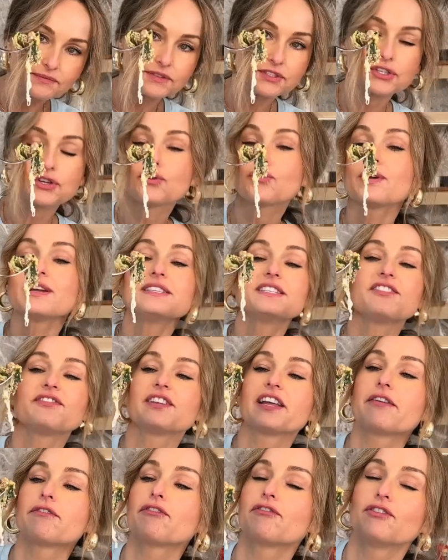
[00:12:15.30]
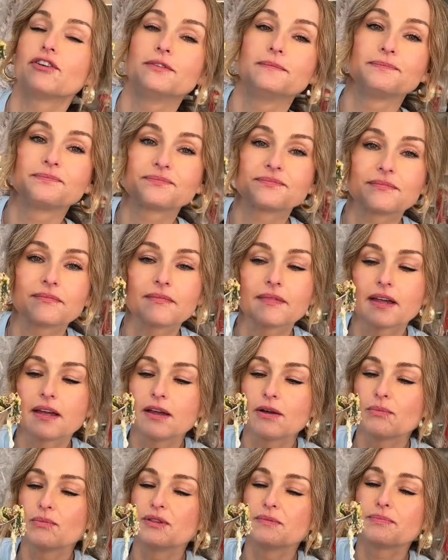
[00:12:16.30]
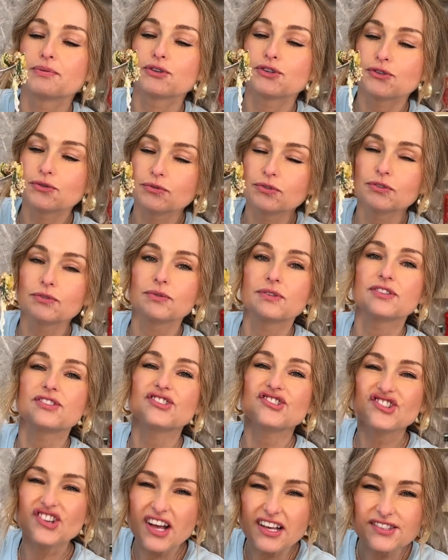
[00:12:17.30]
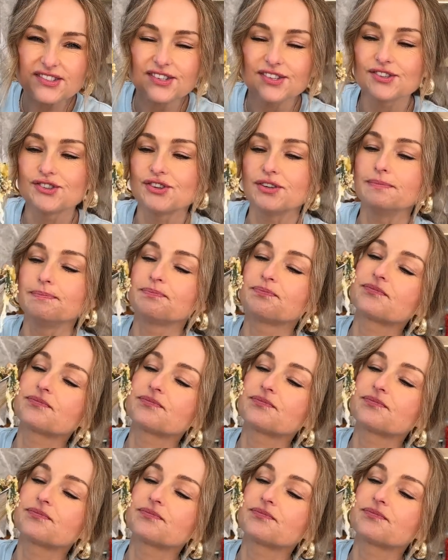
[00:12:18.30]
it's crazy flavorful with prosciutto and sausage and